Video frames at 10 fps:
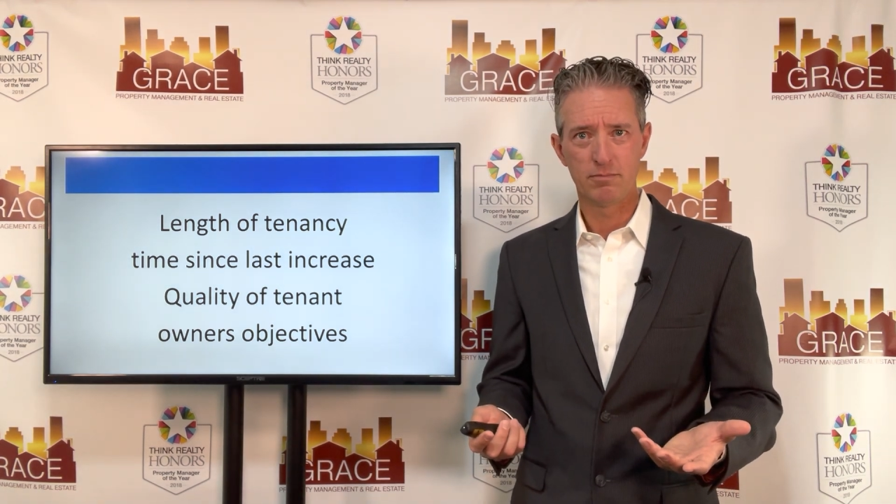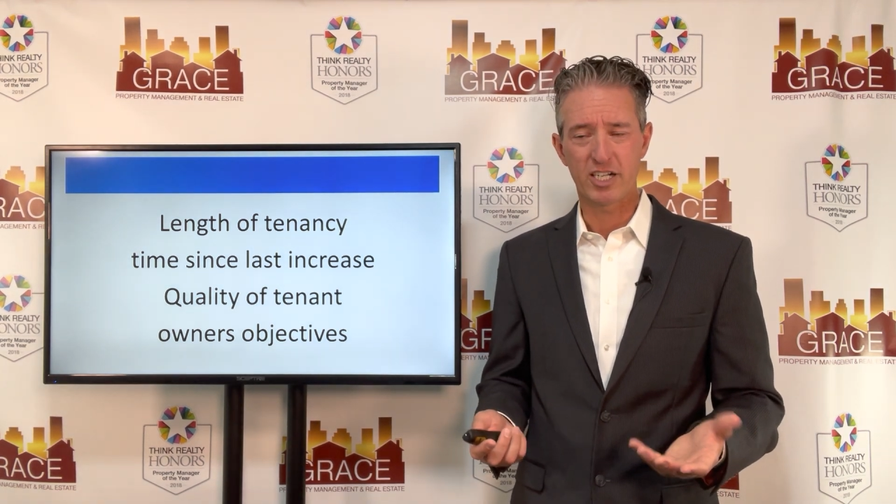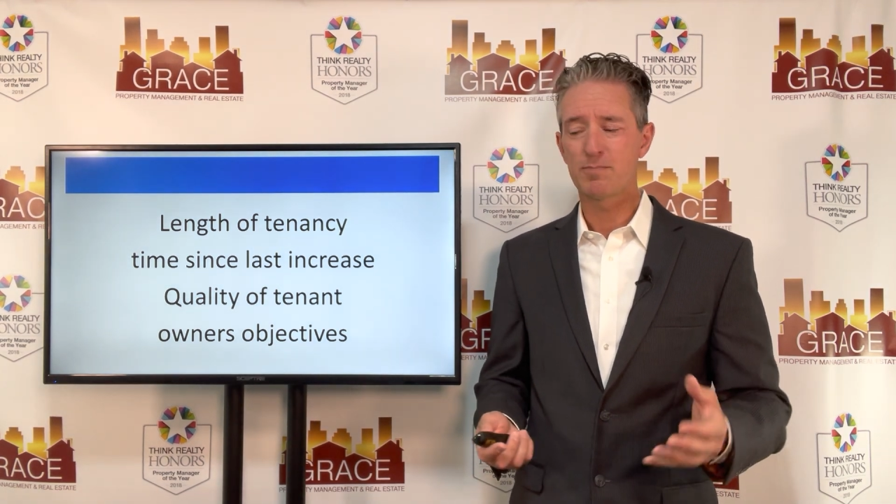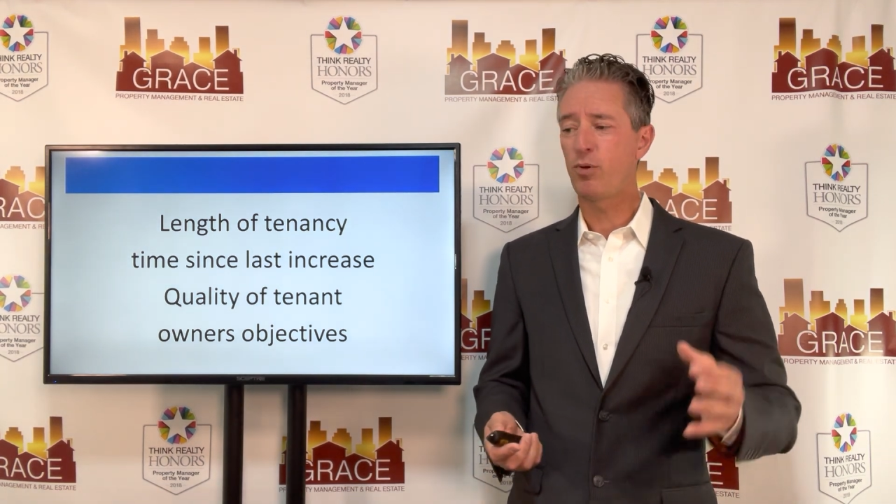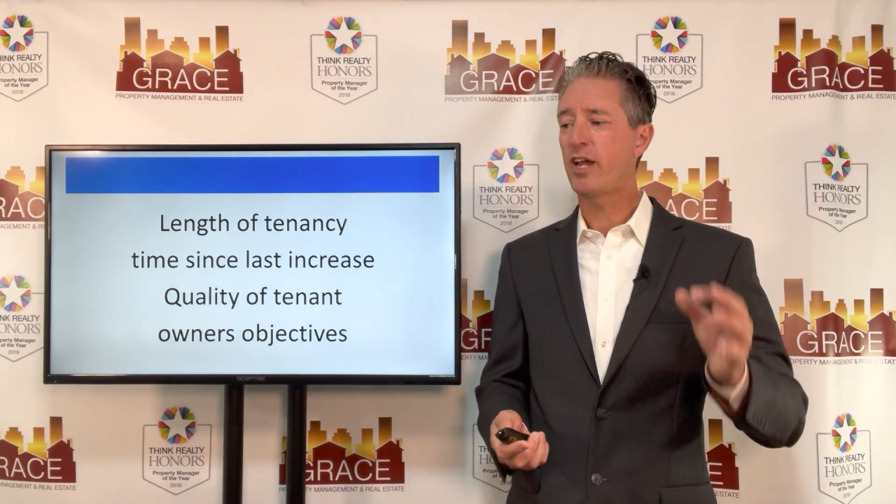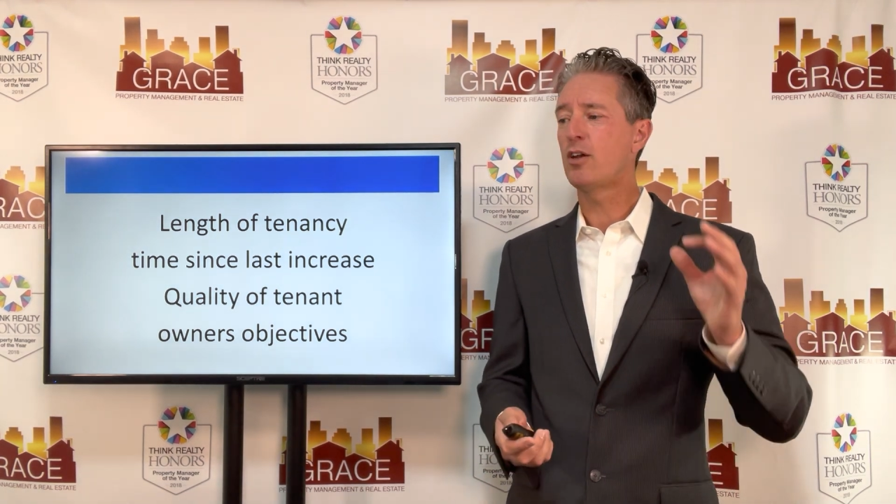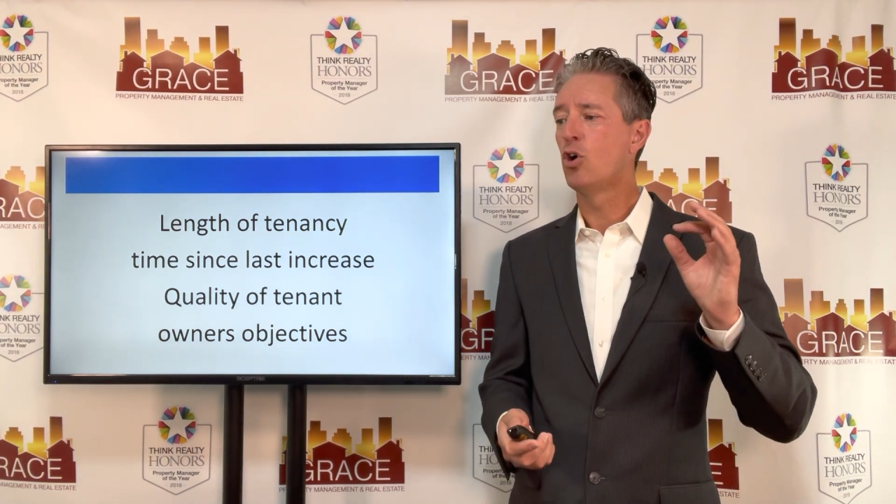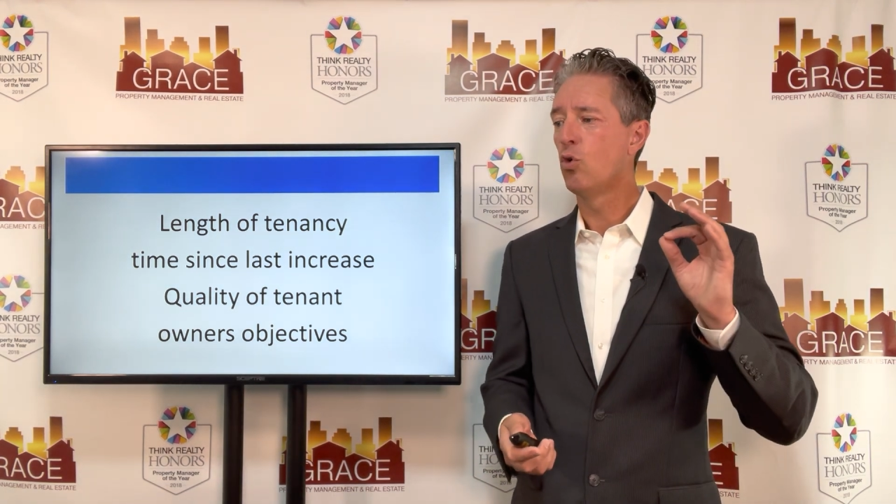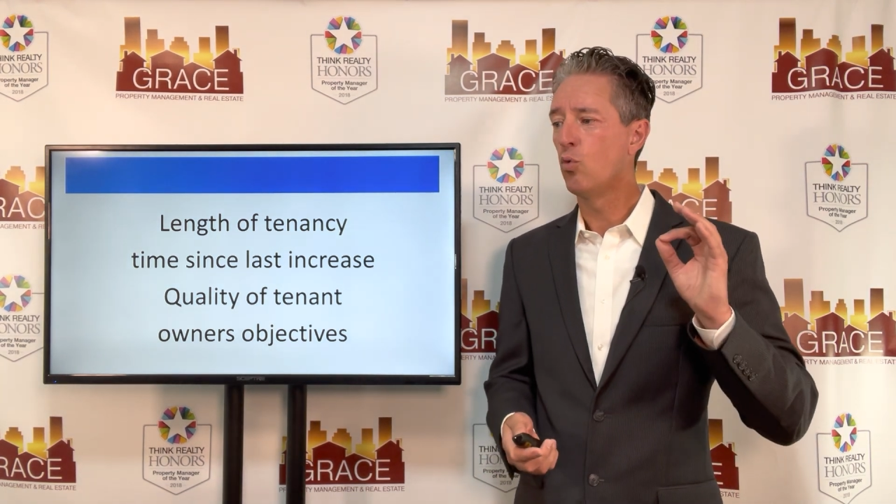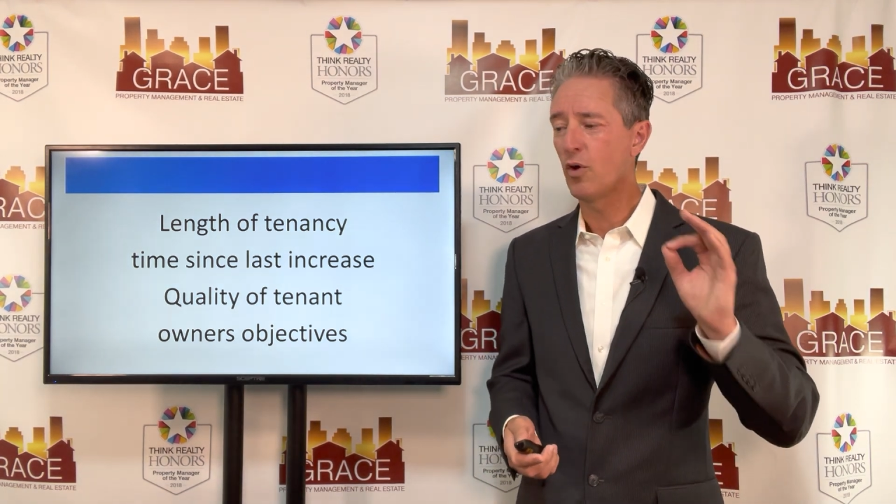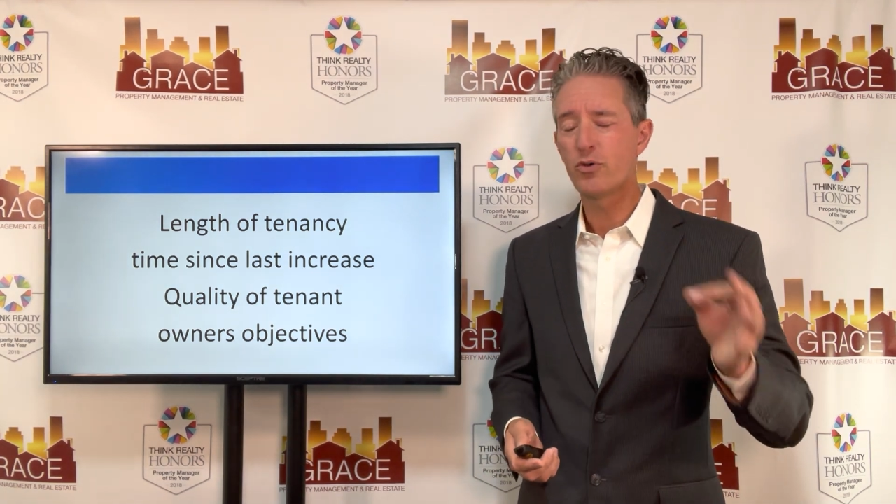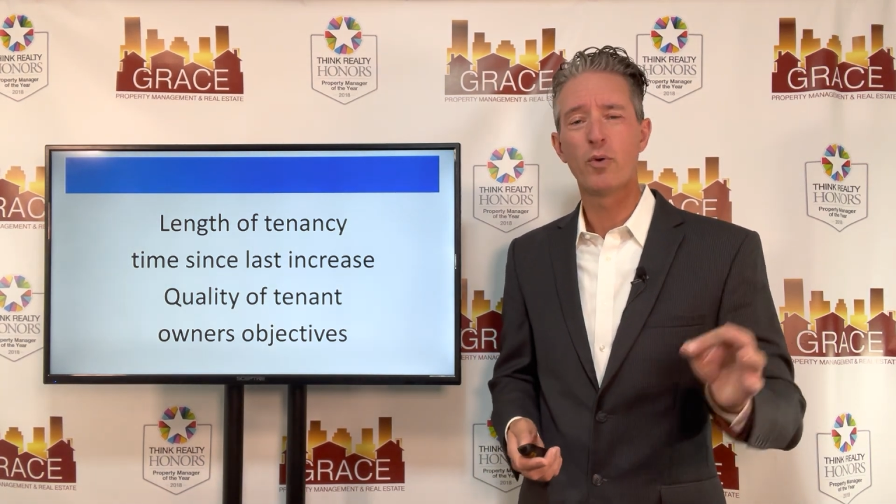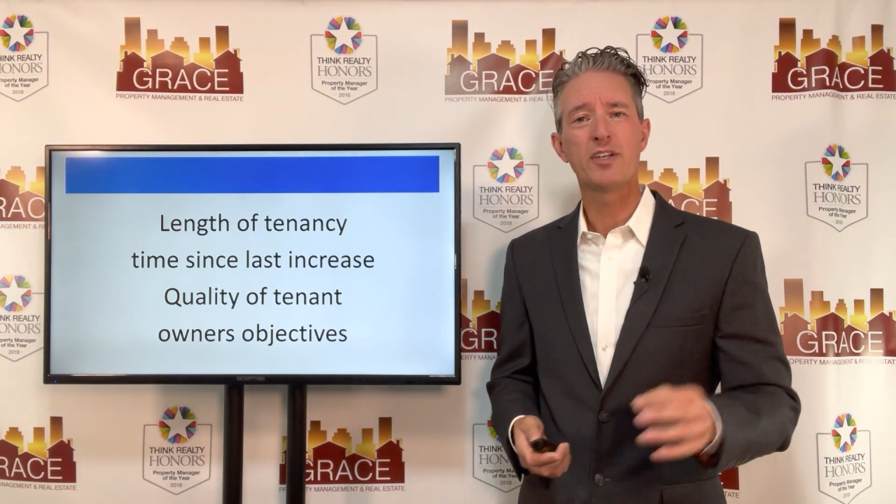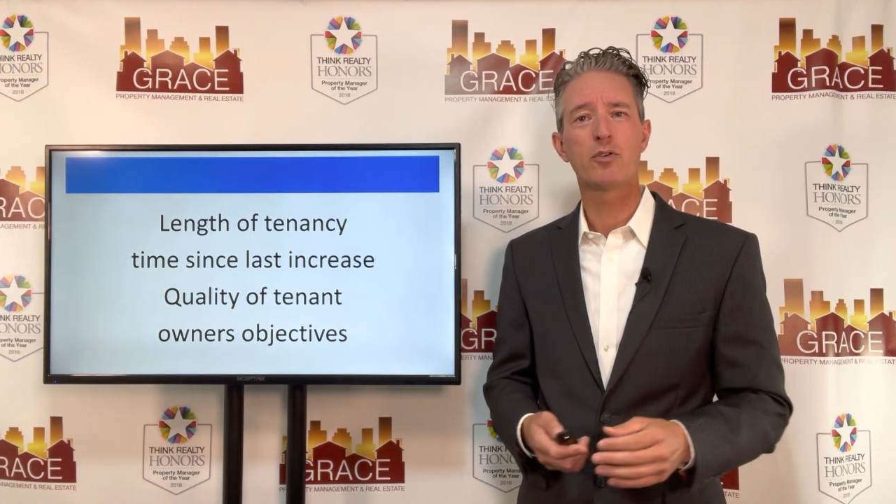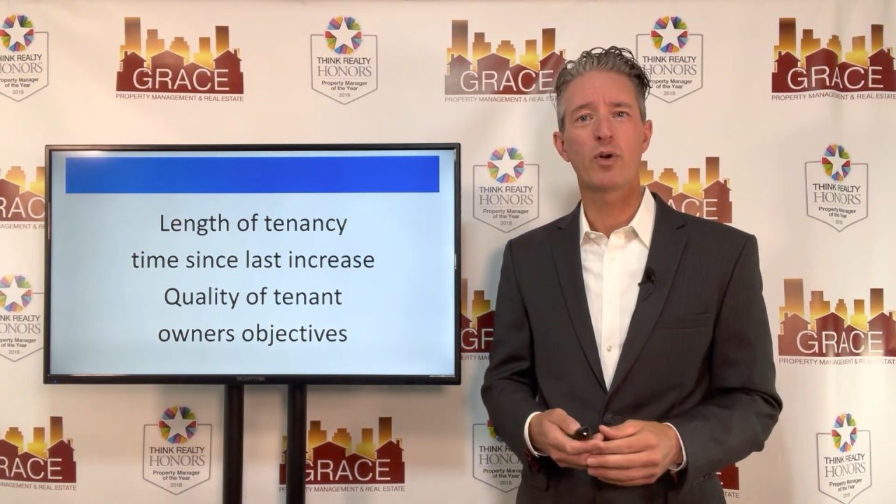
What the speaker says: Explain what the rent